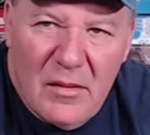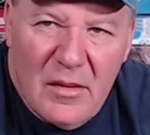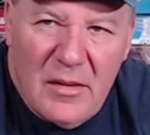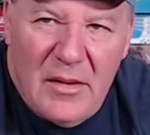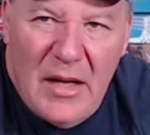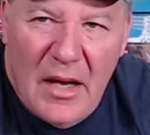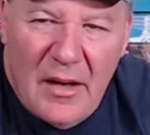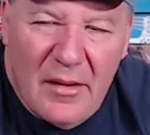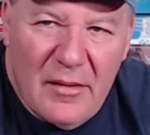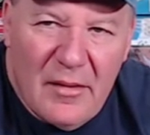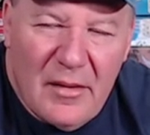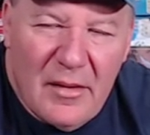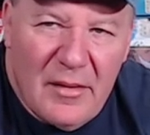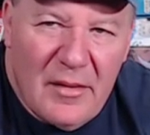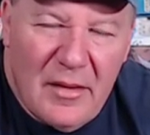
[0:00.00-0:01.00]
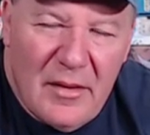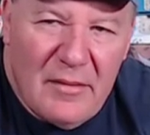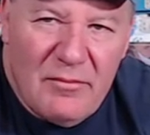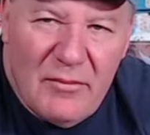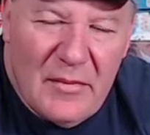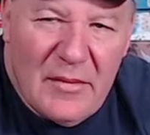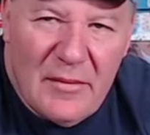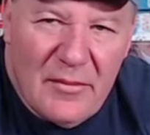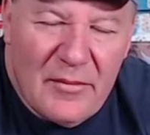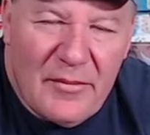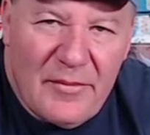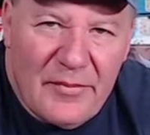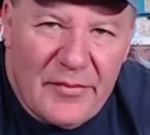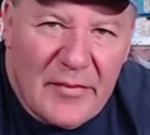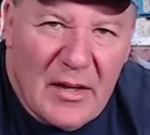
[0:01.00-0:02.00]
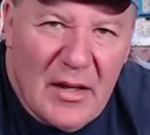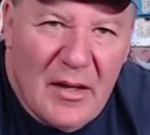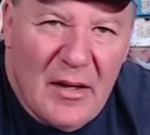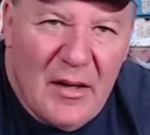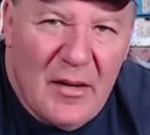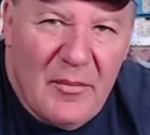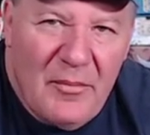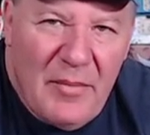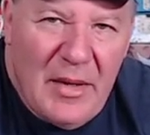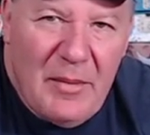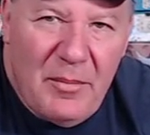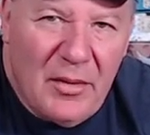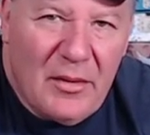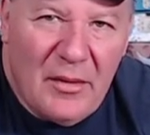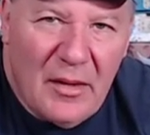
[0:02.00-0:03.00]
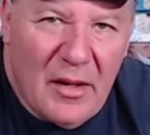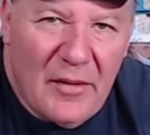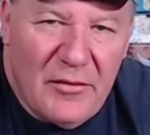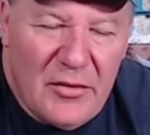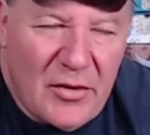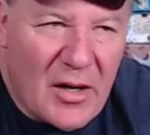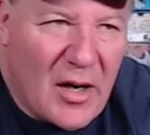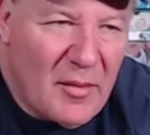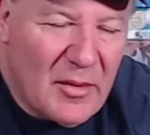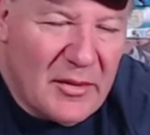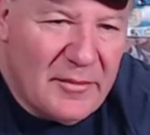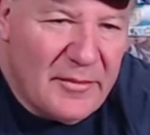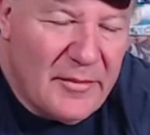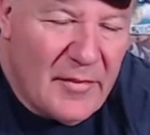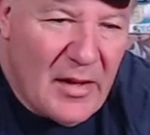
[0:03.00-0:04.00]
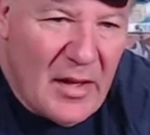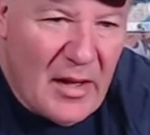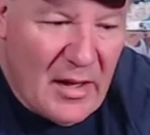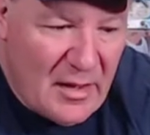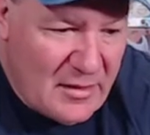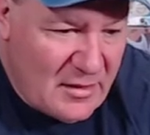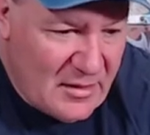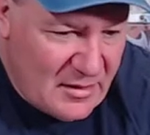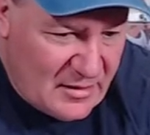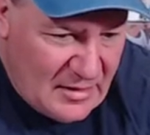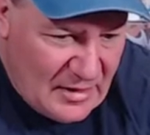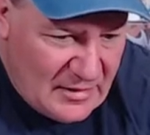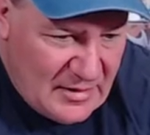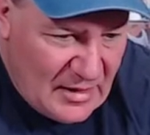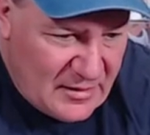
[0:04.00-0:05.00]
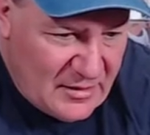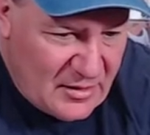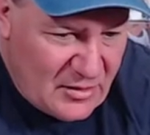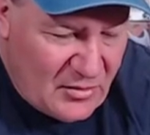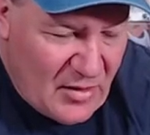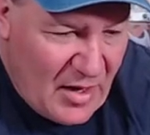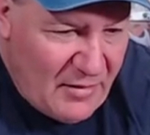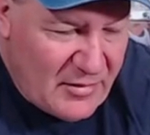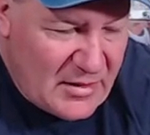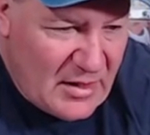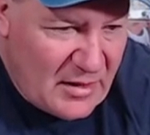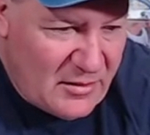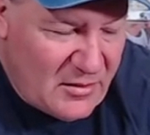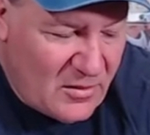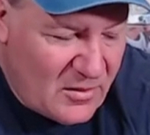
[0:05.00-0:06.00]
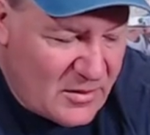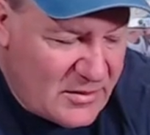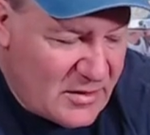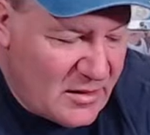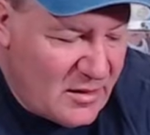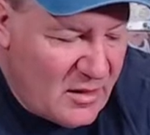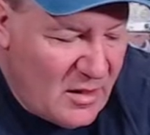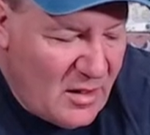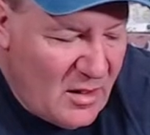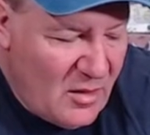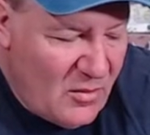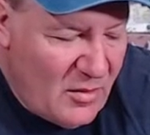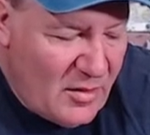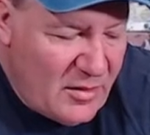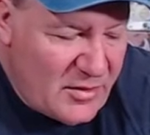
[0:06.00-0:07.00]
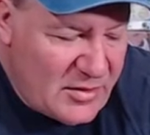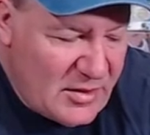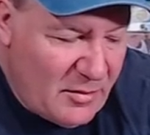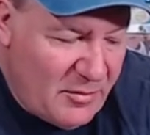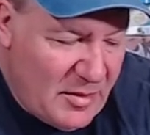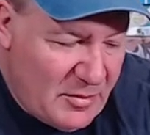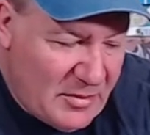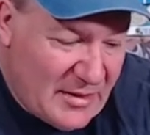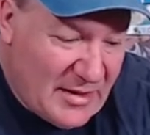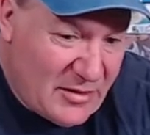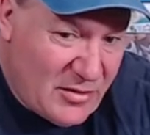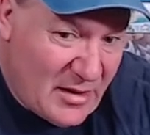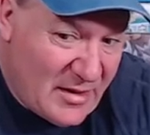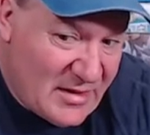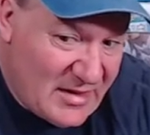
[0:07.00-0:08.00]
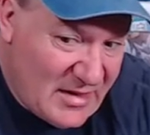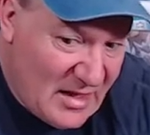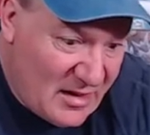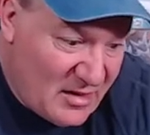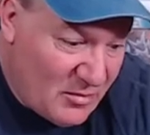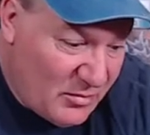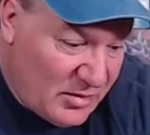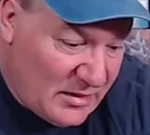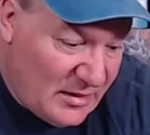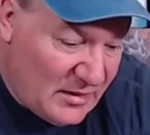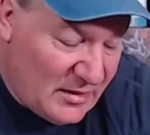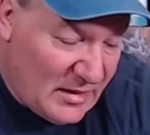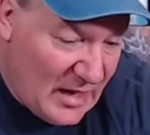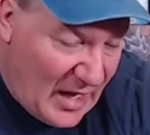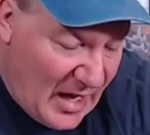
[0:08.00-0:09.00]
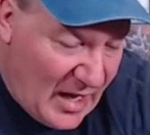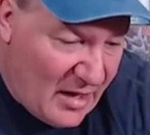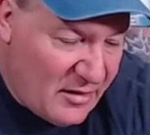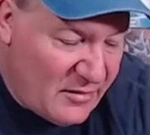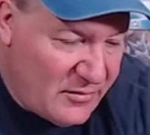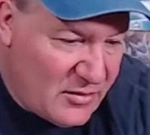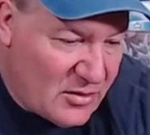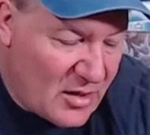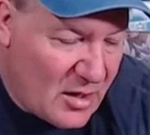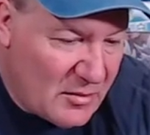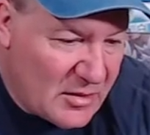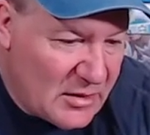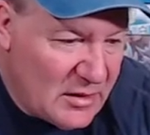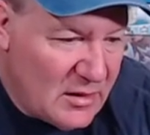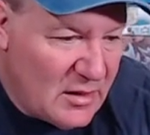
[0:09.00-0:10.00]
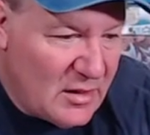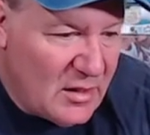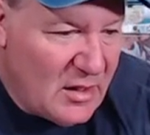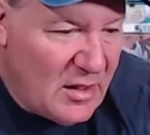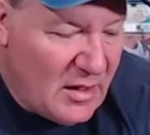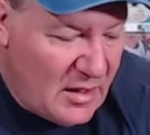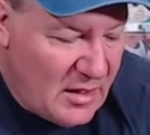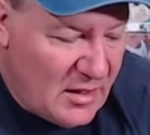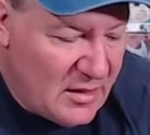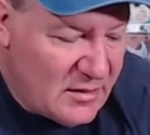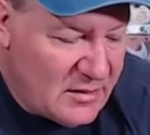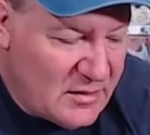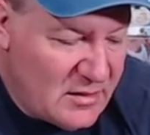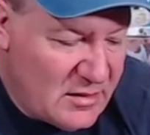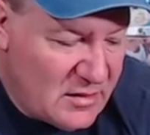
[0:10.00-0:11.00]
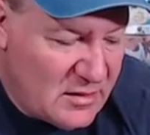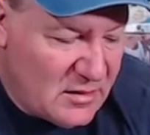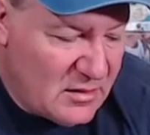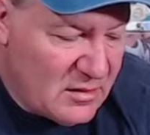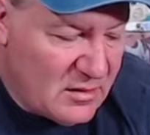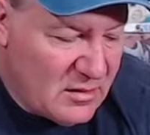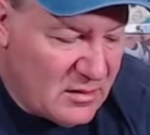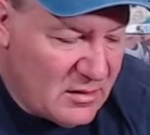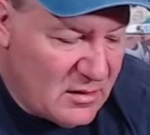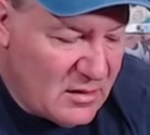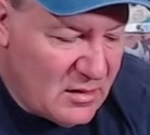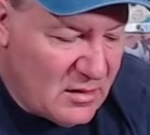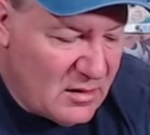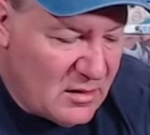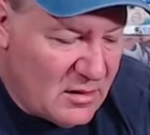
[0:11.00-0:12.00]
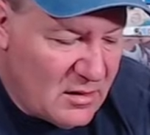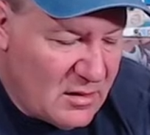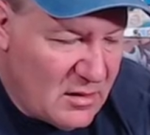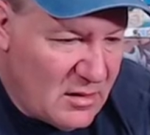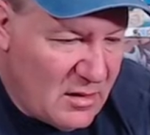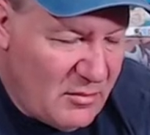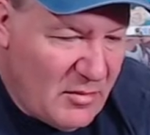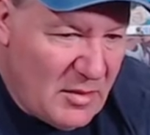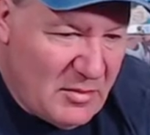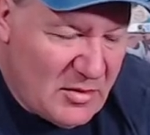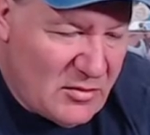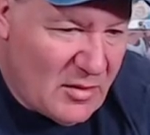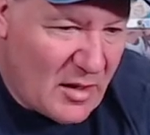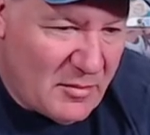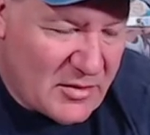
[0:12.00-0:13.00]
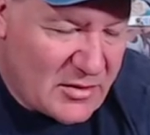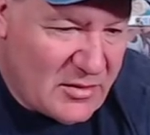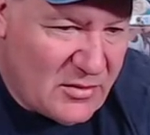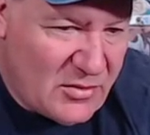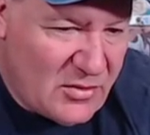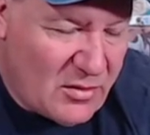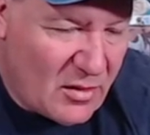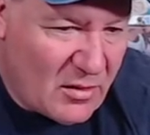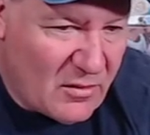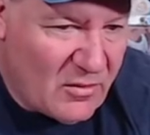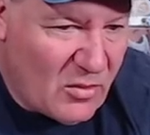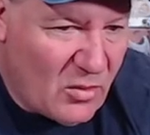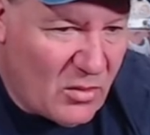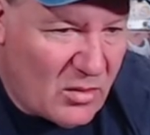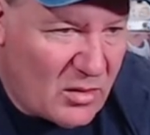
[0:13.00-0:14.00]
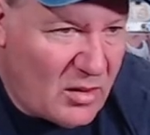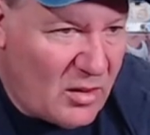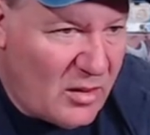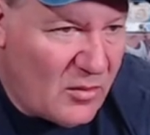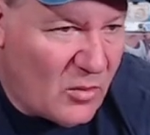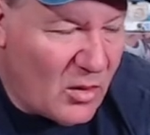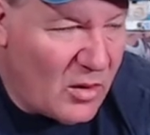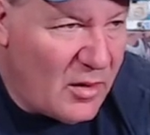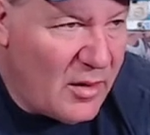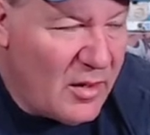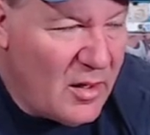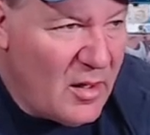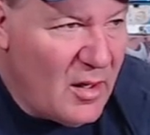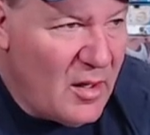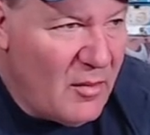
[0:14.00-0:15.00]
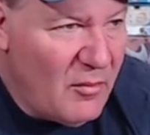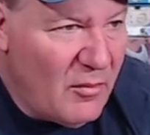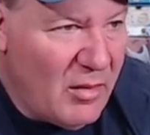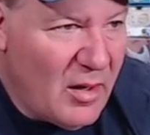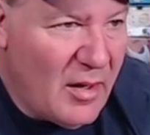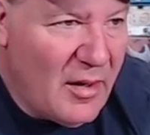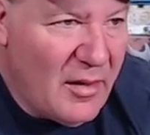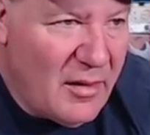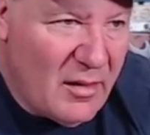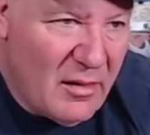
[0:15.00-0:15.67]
yeah, it, it, people love drama and they tend to gravitate towards it. Where there's some people that try to stay completely out of drama and, and maybe drama is too strong of a word, word, but